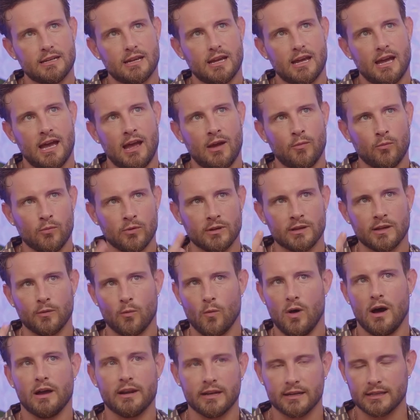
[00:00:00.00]
I really
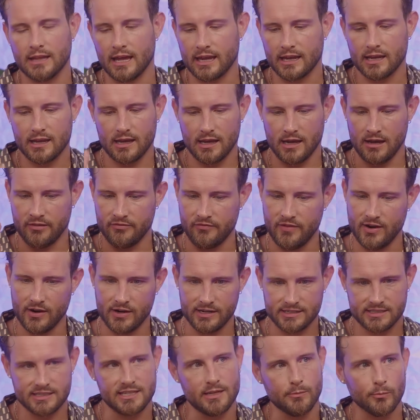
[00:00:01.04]
wanted like a
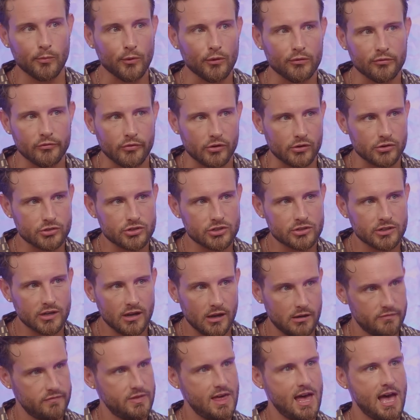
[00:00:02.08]
very simple version
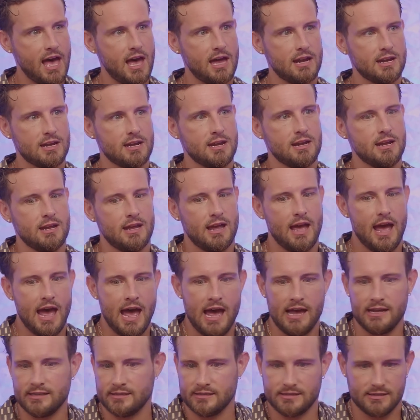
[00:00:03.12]
of that
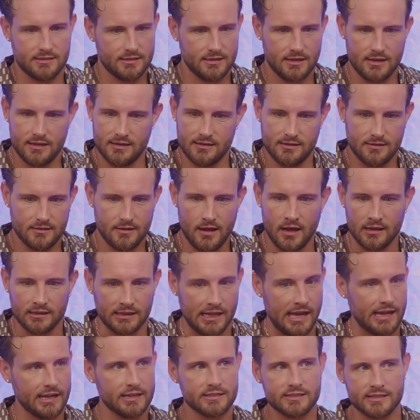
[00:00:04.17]
as a
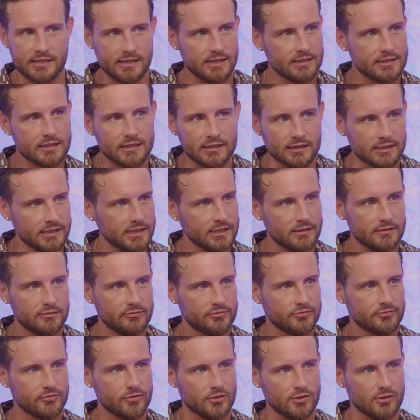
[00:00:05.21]
legacy to leave
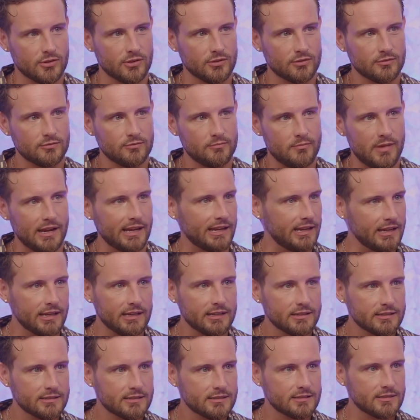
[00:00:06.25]
for my
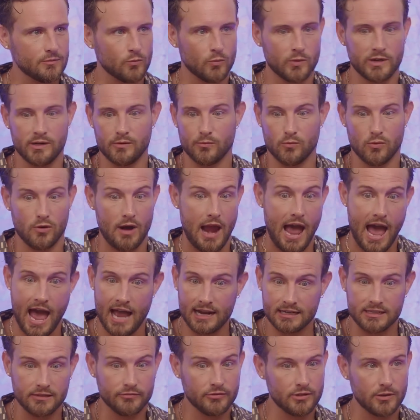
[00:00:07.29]
kids. We were
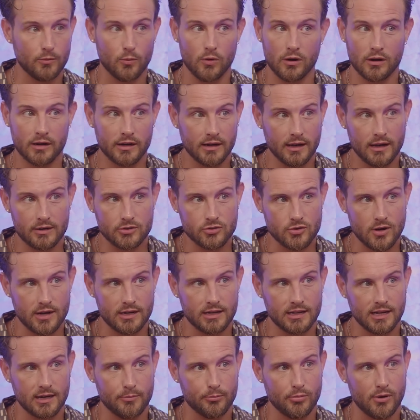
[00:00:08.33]
actively working on trying
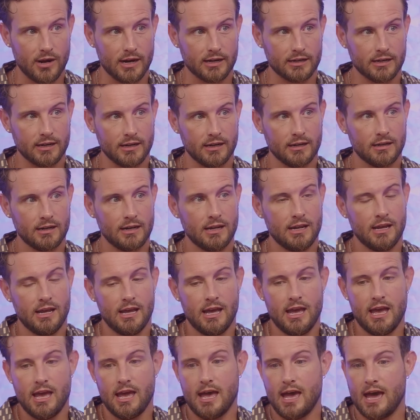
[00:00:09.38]
to get pregnant.
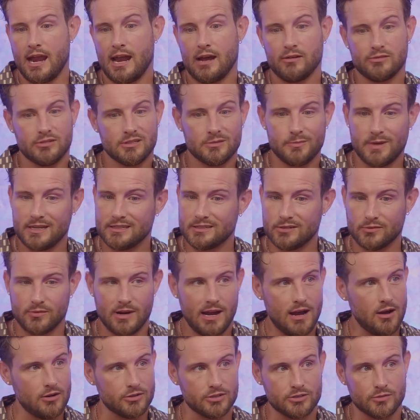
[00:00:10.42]
And I was just messing
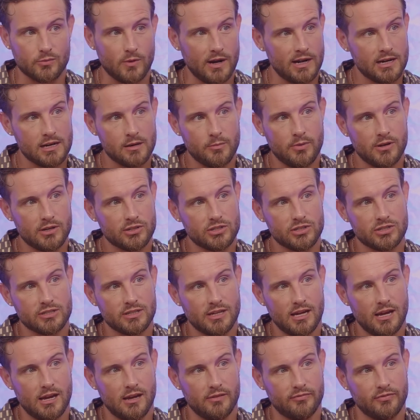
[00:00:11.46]
around, just writing a bunch of
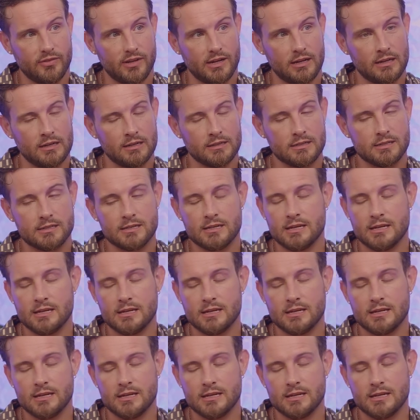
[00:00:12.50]
stuff. And